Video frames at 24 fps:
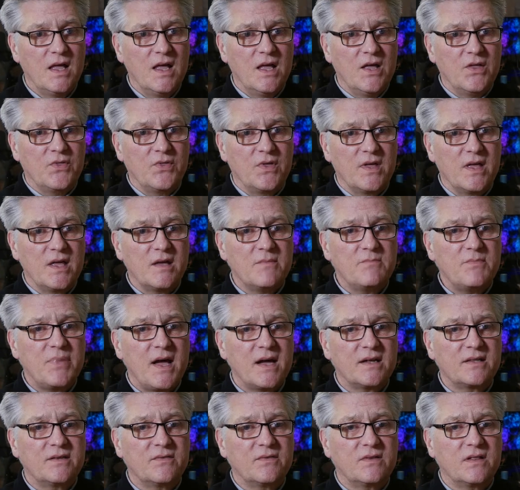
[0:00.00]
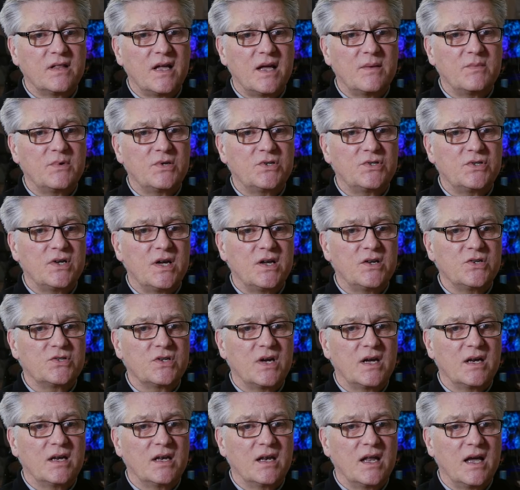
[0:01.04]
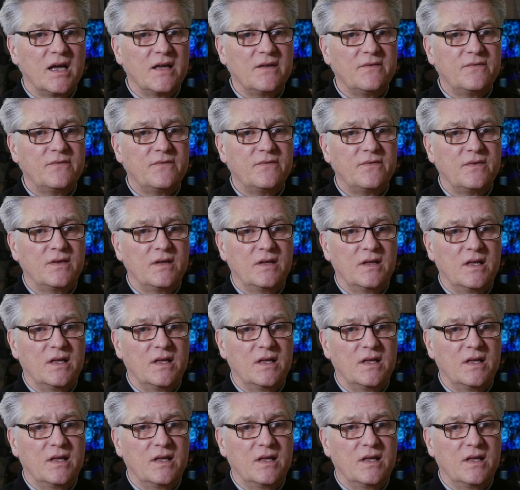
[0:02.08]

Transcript: The impact of climate change on life